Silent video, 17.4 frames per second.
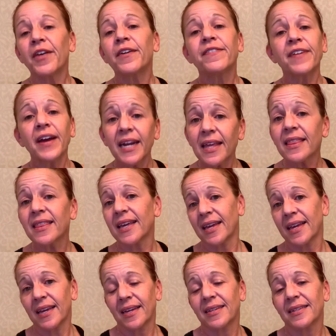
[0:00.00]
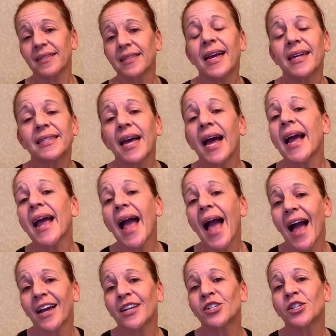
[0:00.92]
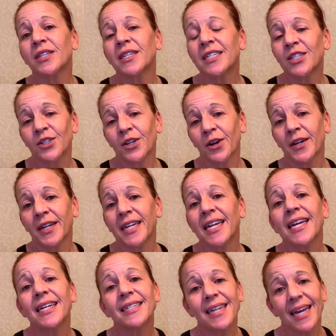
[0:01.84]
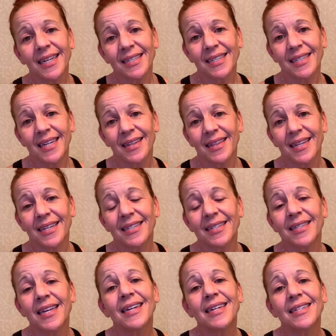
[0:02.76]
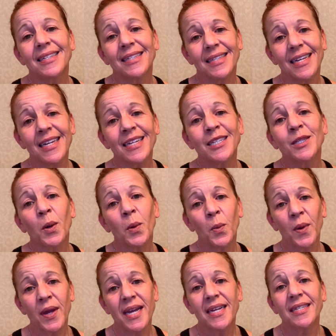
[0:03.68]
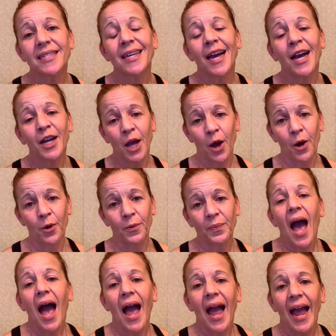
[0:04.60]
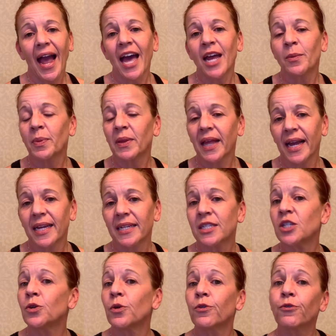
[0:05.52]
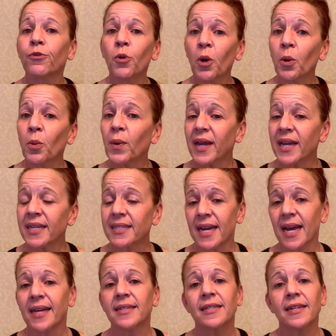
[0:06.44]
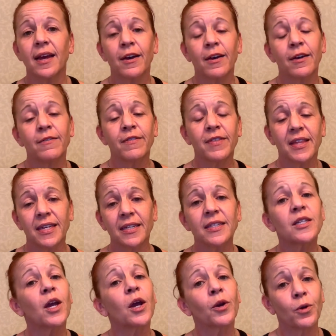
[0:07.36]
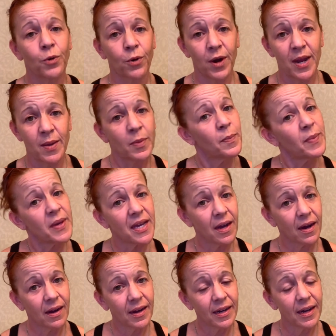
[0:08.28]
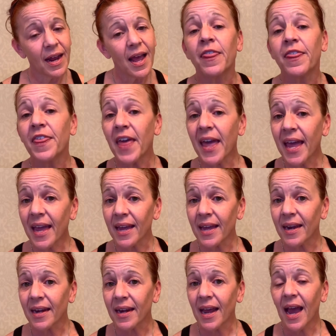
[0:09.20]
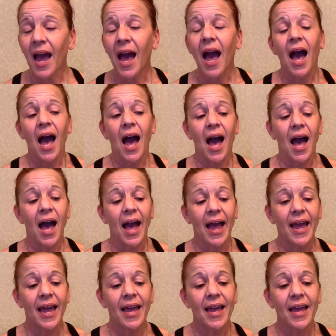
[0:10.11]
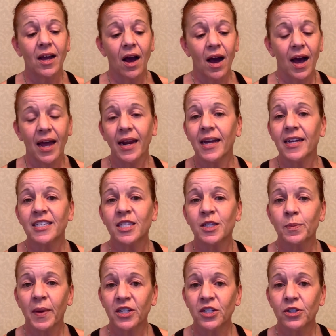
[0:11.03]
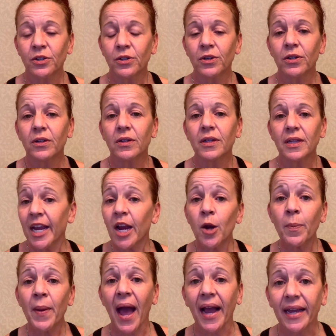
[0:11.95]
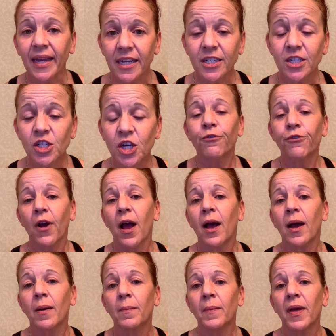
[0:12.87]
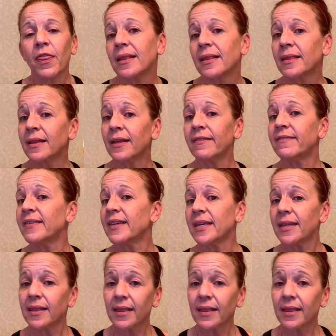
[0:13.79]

the funny thing is I actually started testing this 6 weeks ago. I had a plan to do a 4 week test of this Crepe Be Gone. Then I got a special care package from Levy